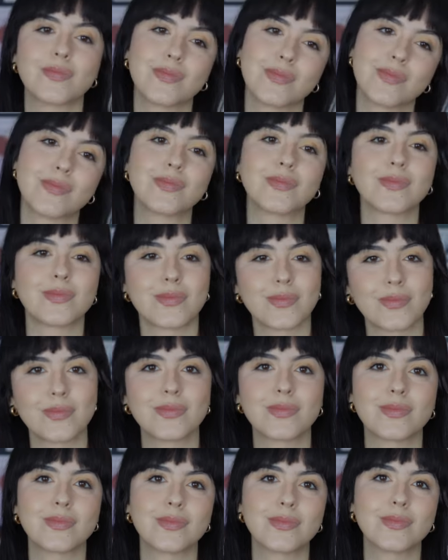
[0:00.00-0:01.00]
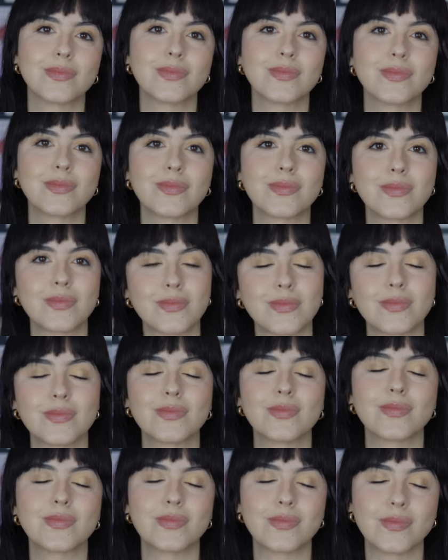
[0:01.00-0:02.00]

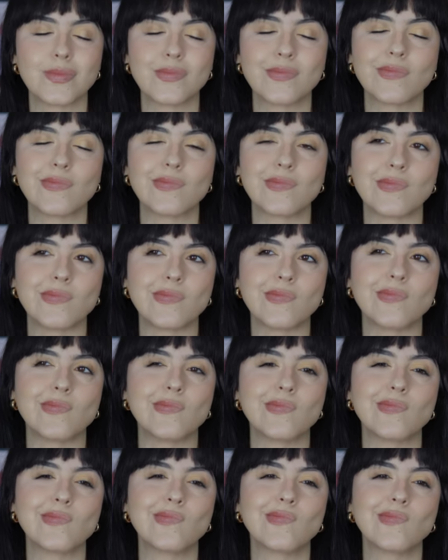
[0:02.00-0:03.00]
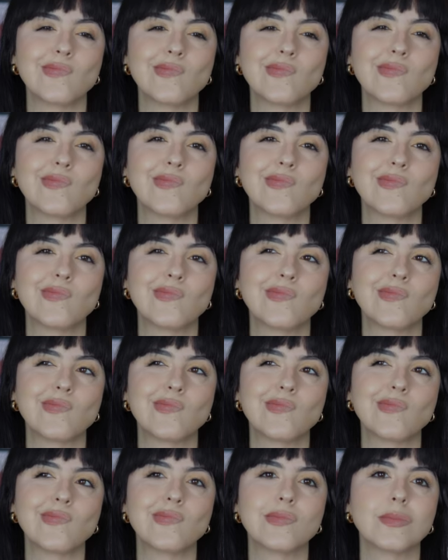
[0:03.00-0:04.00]

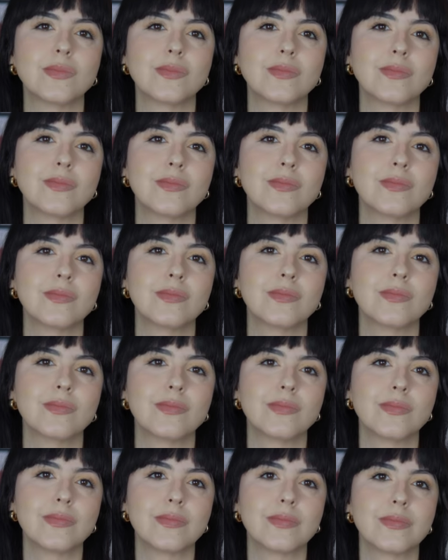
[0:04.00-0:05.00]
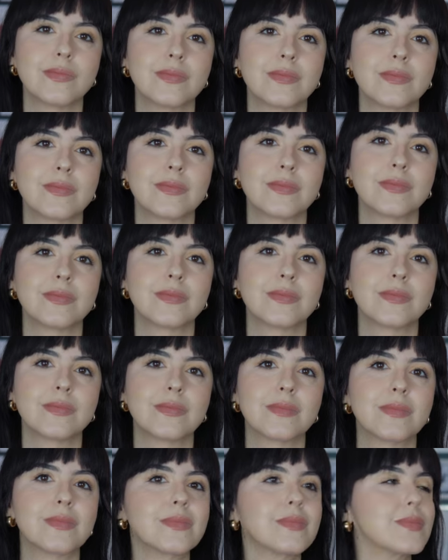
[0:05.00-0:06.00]

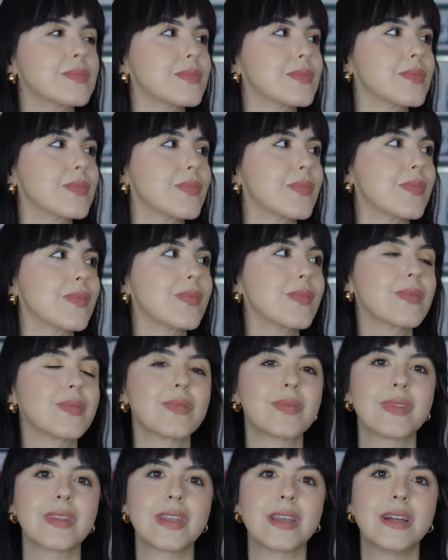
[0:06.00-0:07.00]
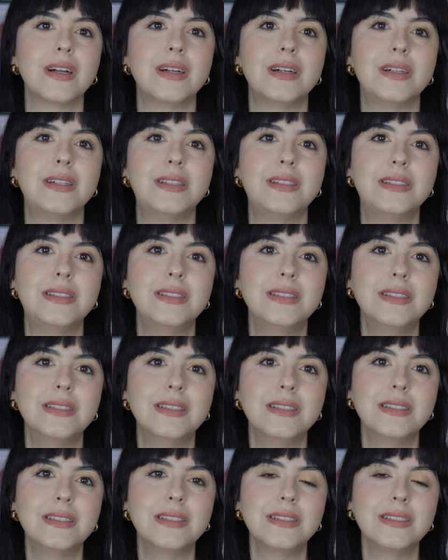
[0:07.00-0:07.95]
(silent)